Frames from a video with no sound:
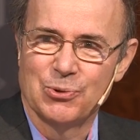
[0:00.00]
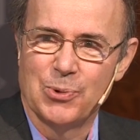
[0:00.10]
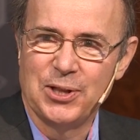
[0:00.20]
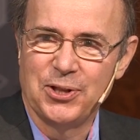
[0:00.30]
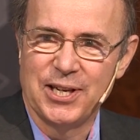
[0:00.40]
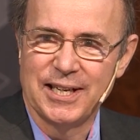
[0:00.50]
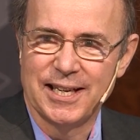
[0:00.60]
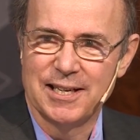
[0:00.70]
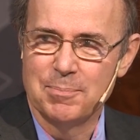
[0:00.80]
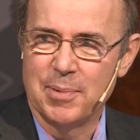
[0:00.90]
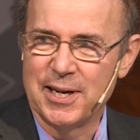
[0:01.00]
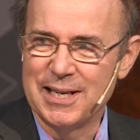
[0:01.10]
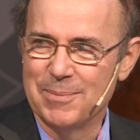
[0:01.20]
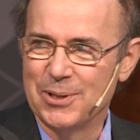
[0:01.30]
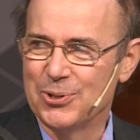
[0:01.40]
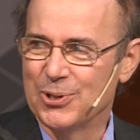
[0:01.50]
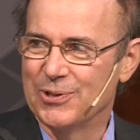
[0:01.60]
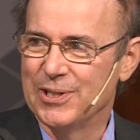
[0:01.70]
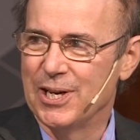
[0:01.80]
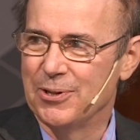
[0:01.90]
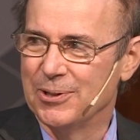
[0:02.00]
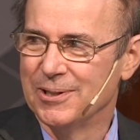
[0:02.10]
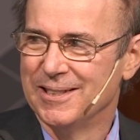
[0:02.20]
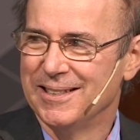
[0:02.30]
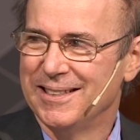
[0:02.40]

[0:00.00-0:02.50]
are one thing and embodiments are another.